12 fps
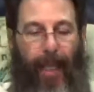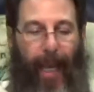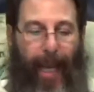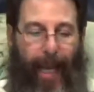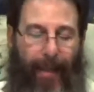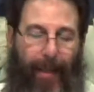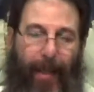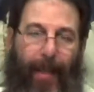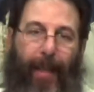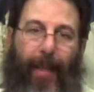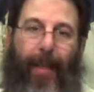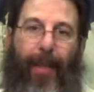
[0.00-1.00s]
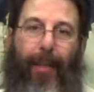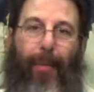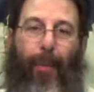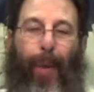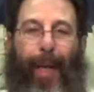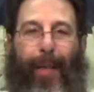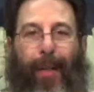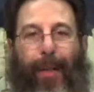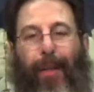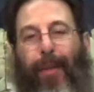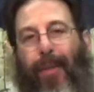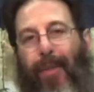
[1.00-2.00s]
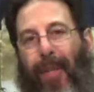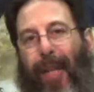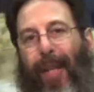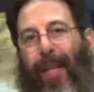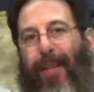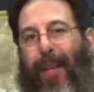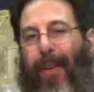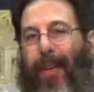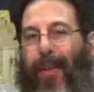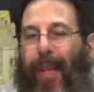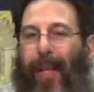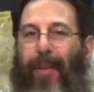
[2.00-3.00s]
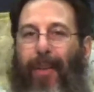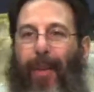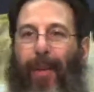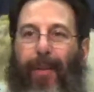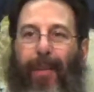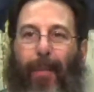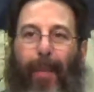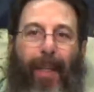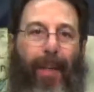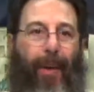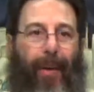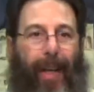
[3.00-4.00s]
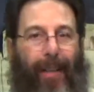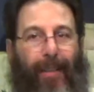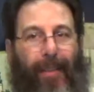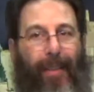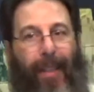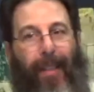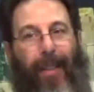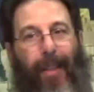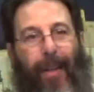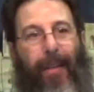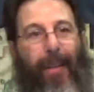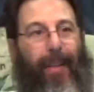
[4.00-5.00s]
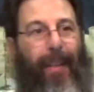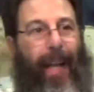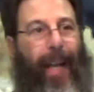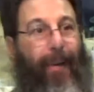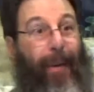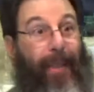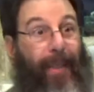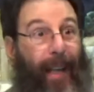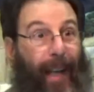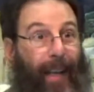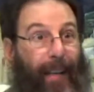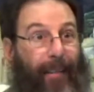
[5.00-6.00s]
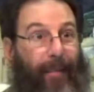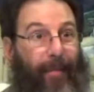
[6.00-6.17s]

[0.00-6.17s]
And when you see these other things, you'll go, you'll be curious. You'll go, hey, what's that?